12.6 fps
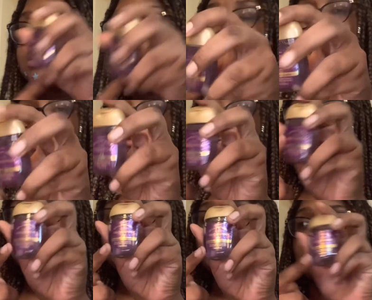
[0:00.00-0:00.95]
similar to
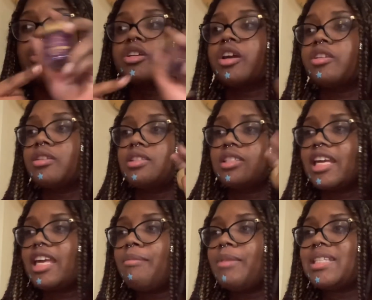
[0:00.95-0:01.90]
this color
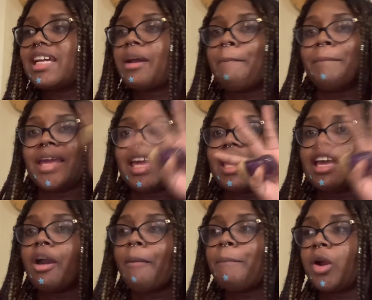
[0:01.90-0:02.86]
scheme. It's like a
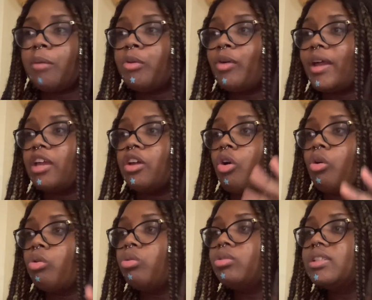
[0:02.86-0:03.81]
pink, purple, and
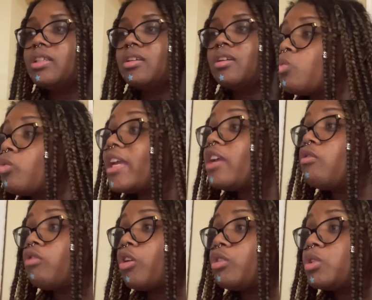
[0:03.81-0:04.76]
gold. Sweet
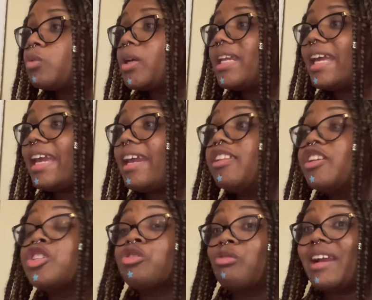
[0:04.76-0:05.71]
rosewood,
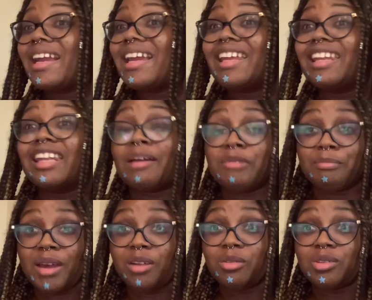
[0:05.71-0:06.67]
English rain, and lemon
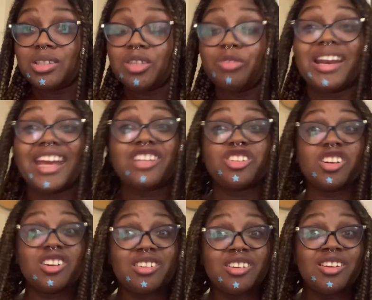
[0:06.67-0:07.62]
petals. So nature,
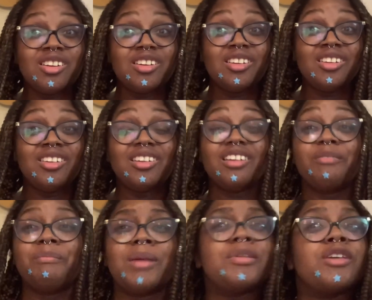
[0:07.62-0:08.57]

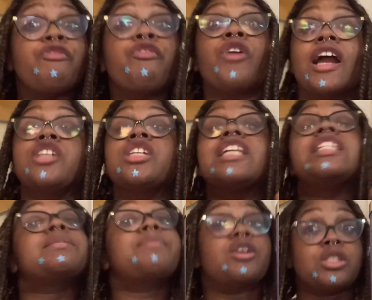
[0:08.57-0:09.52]
maybe fresh. It
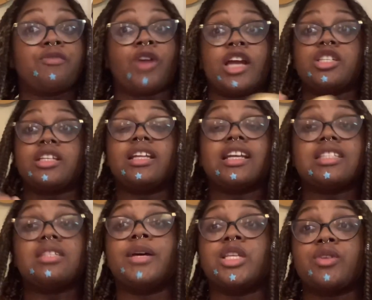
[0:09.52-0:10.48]
smells fresh. I think that's
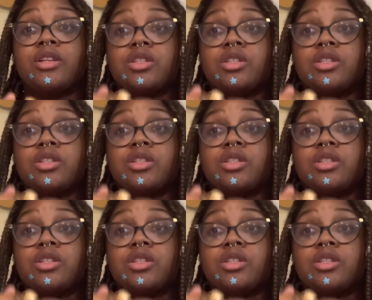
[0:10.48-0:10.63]
the best way to